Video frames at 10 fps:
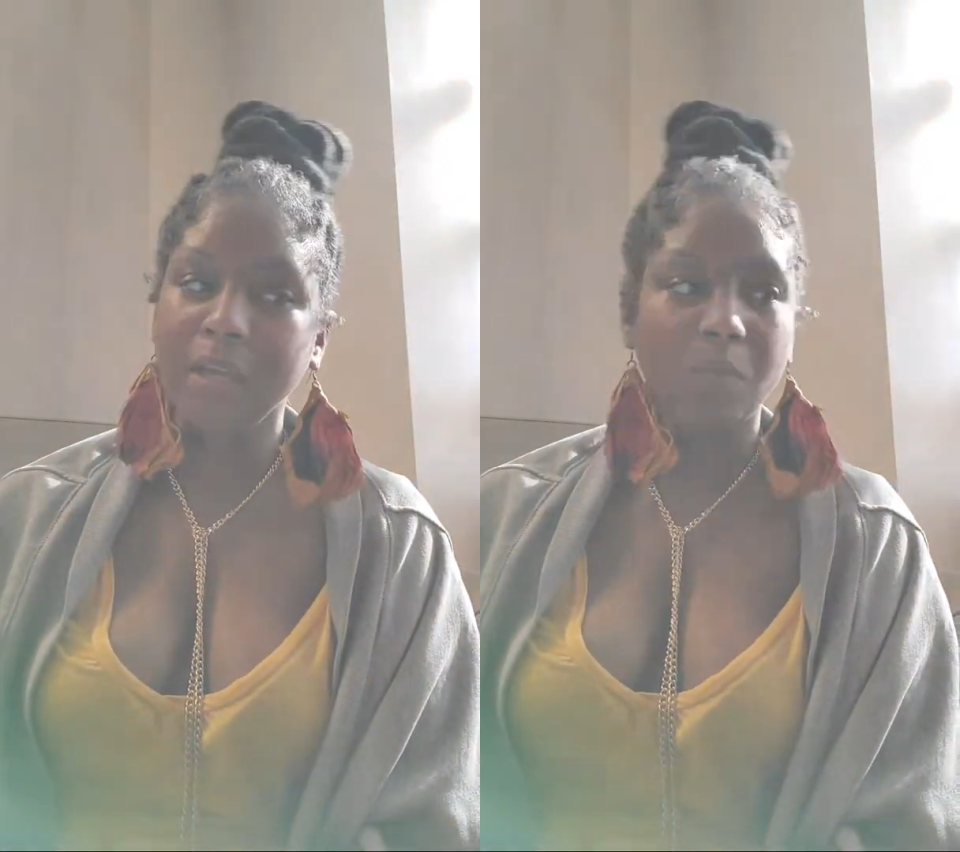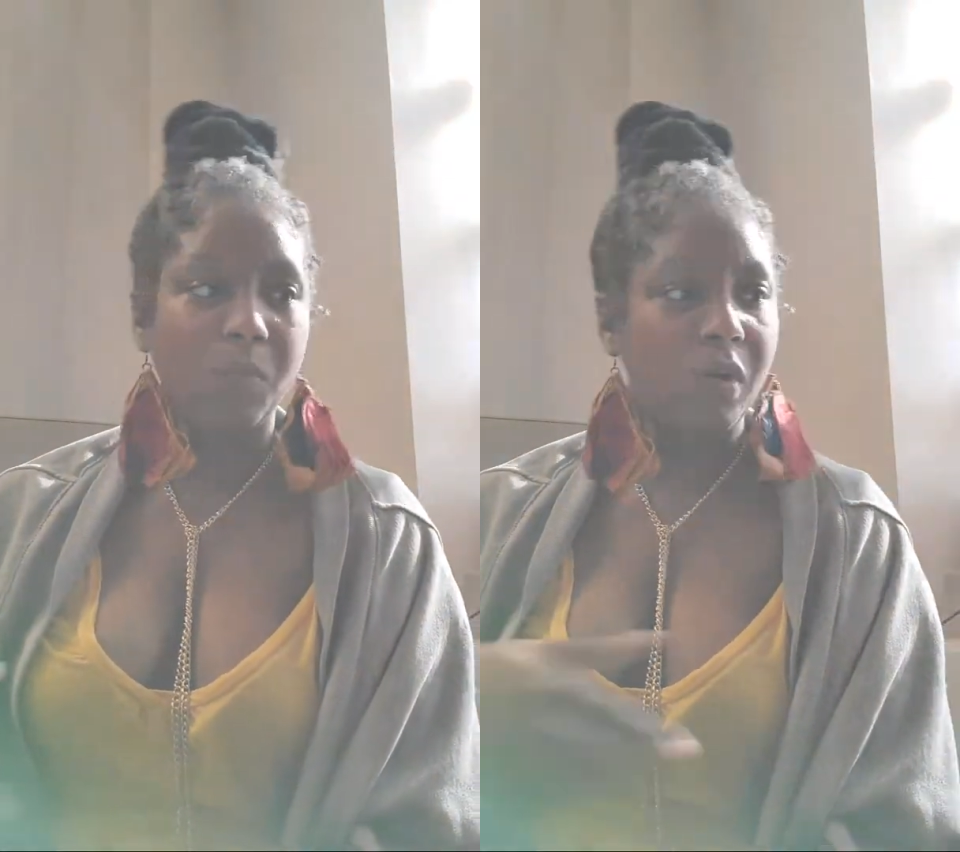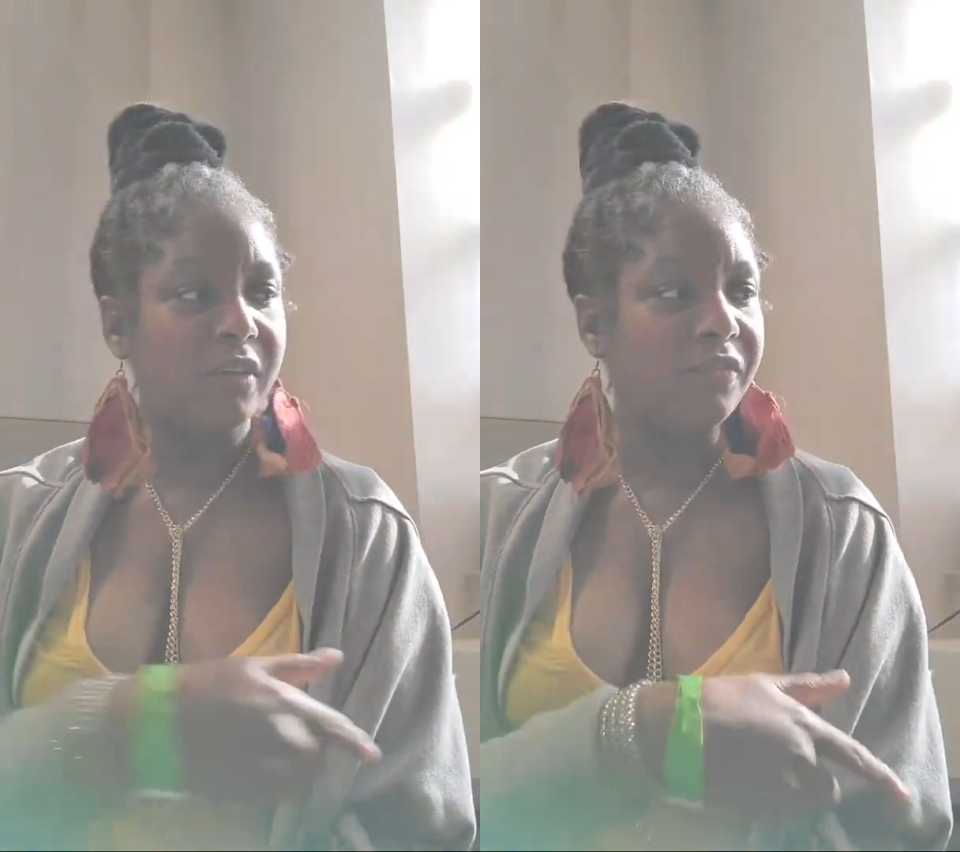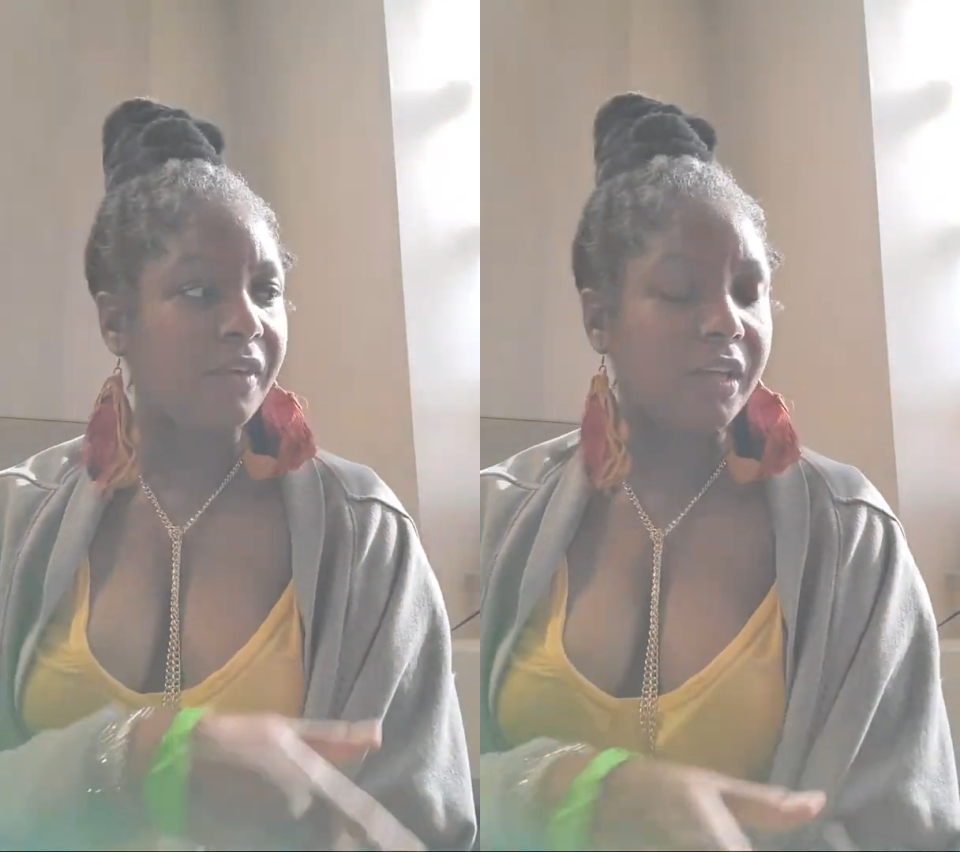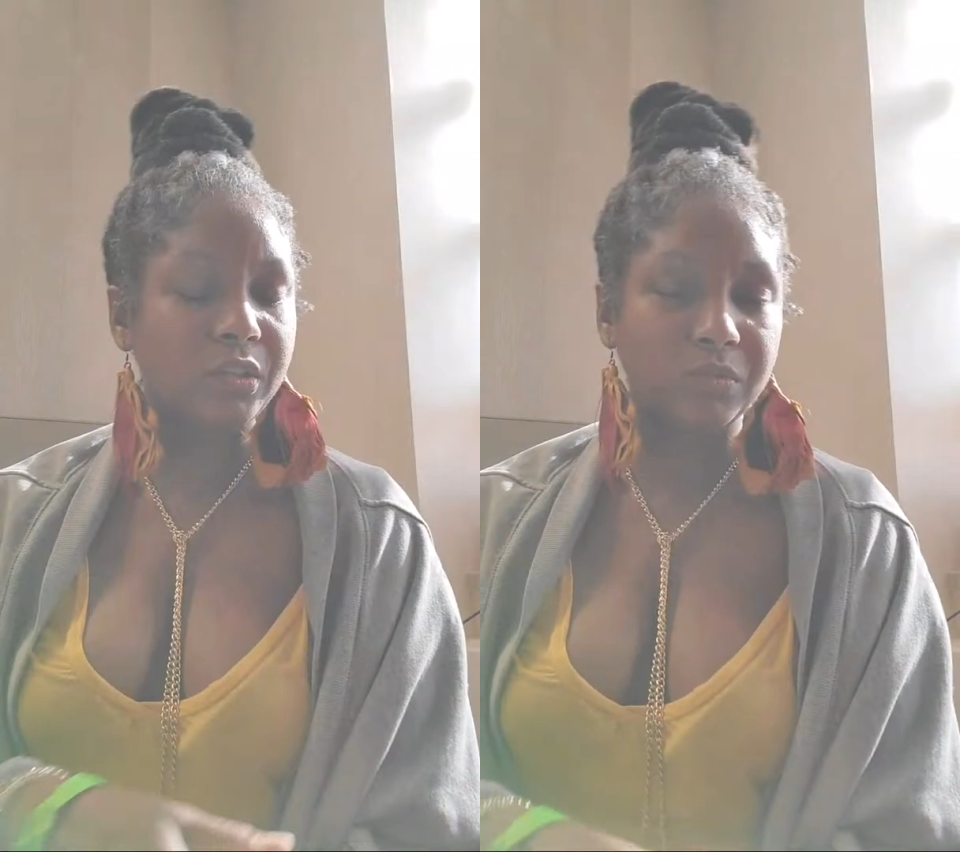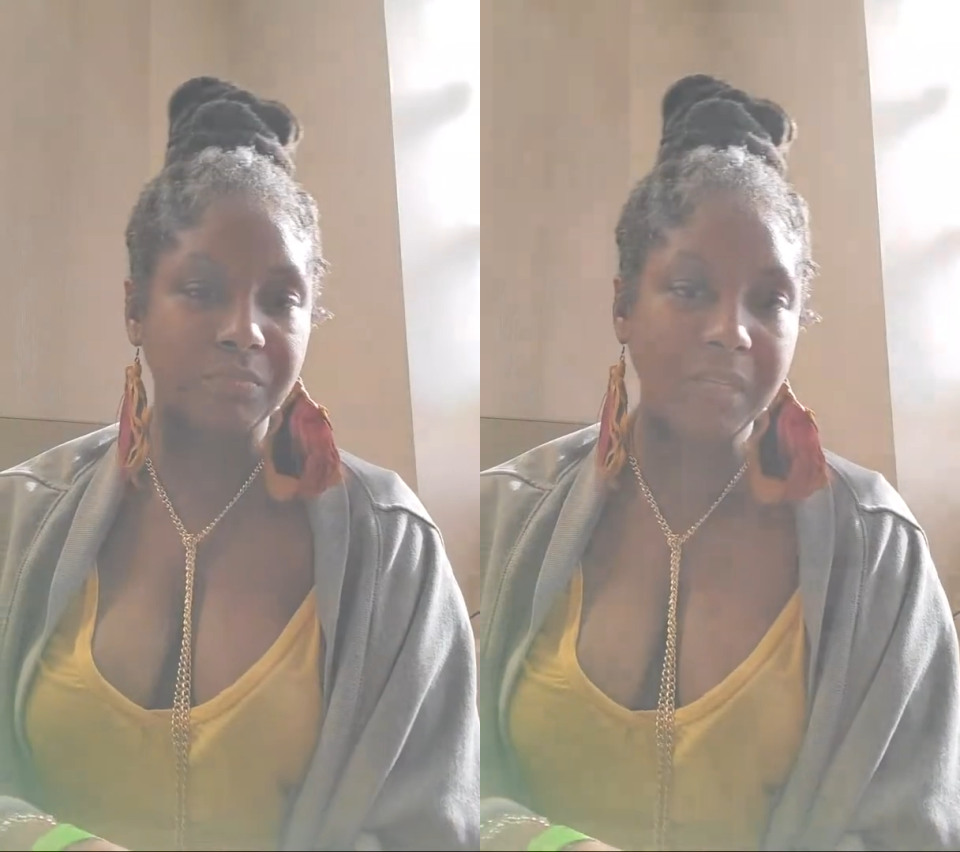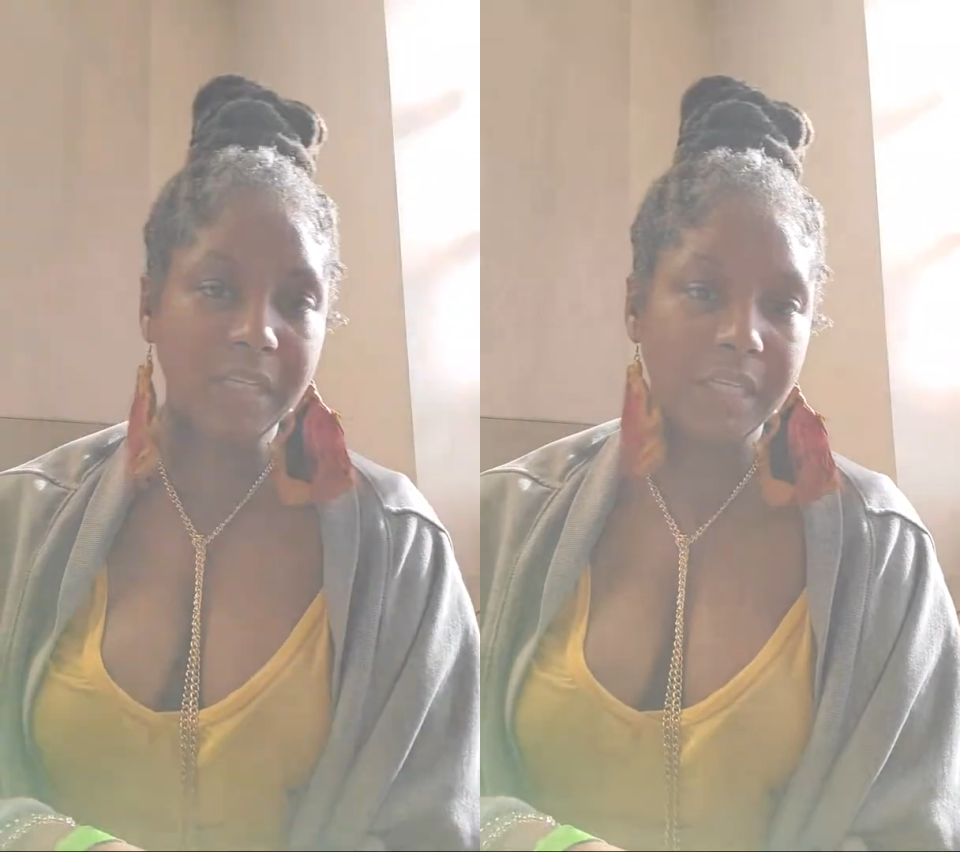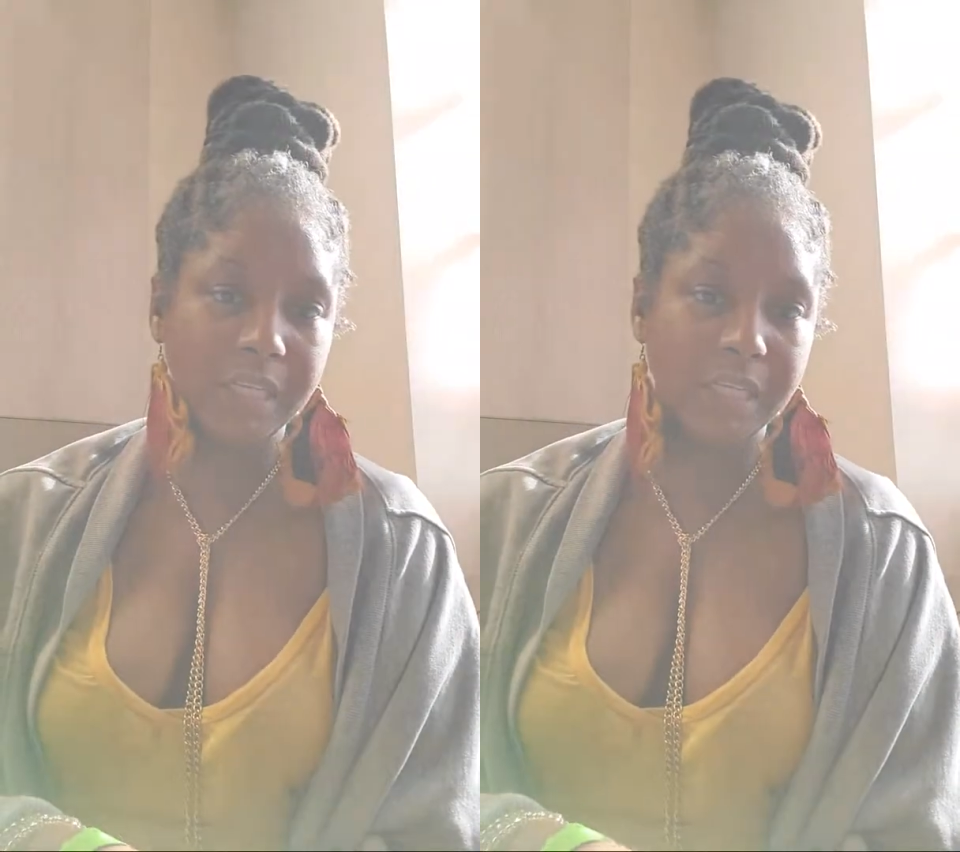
One followed me,